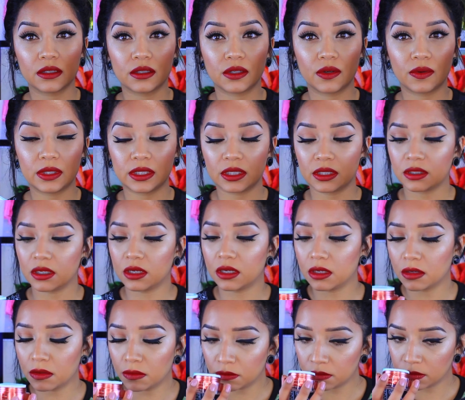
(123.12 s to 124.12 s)
So it
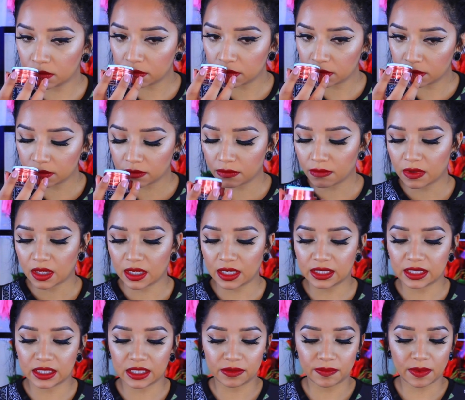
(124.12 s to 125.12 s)

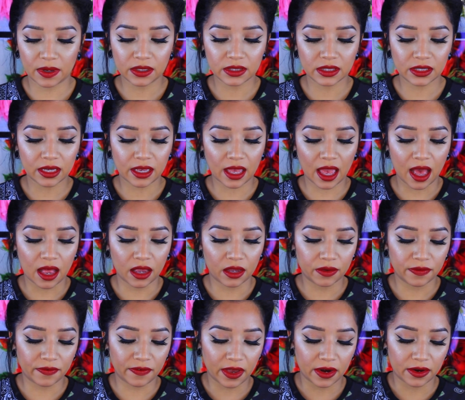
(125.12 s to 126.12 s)
smells like
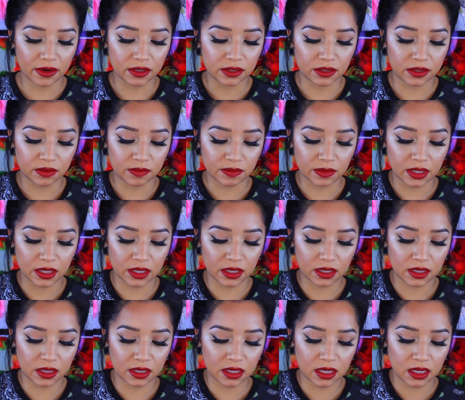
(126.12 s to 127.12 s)
aloe vera to
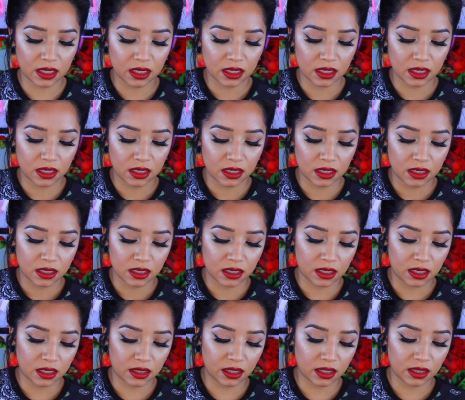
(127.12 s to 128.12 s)
me.
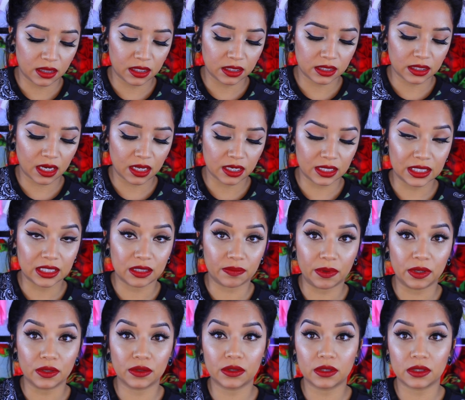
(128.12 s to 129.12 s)
I think this kind of
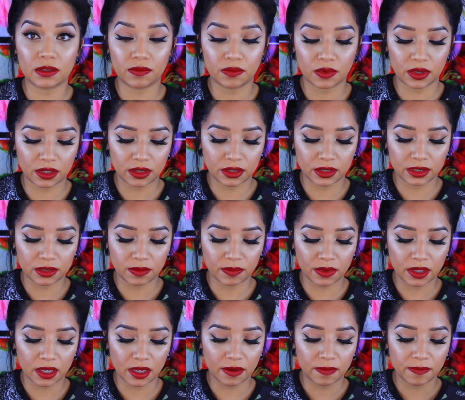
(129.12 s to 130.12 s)
spilled somewhere or
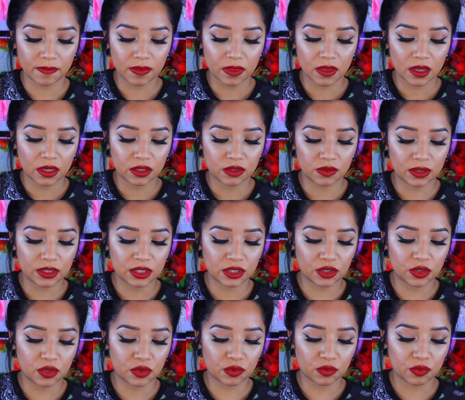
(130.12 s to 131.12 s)
something. So
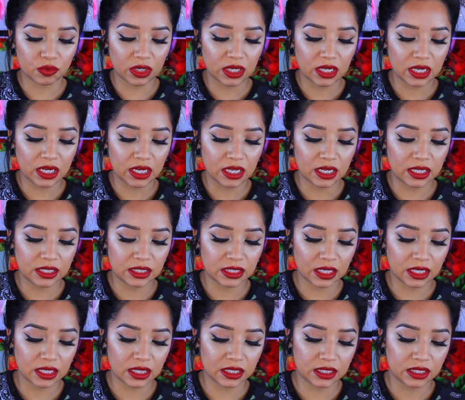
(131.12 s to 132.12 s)
it's green, it's
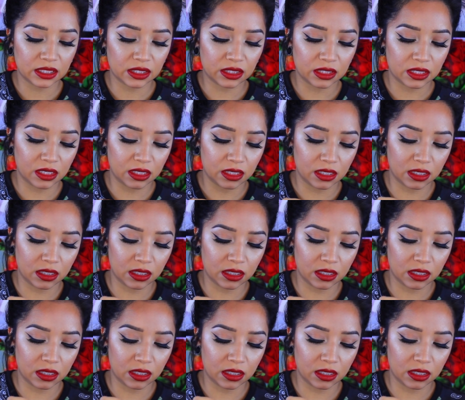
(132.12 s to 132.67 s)
like this